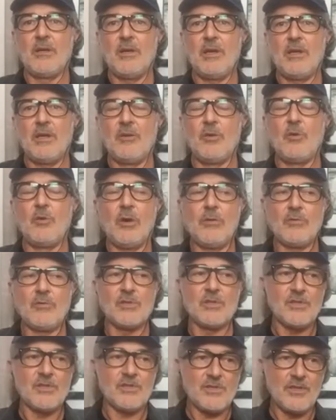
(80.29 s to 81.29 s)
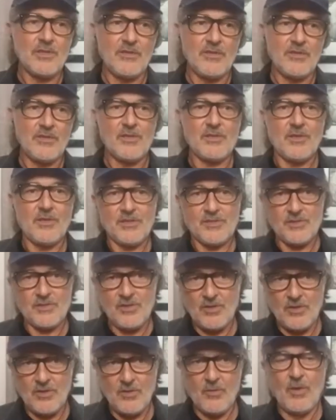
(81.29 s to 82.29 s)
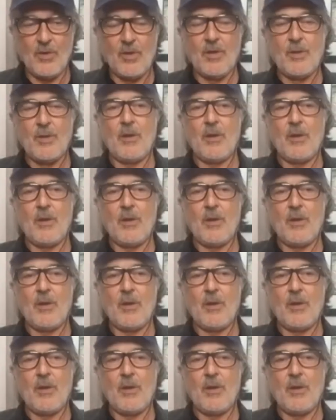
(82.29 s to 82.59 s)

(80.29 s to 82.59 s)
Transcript: And whoever's listening to this that doesn't know,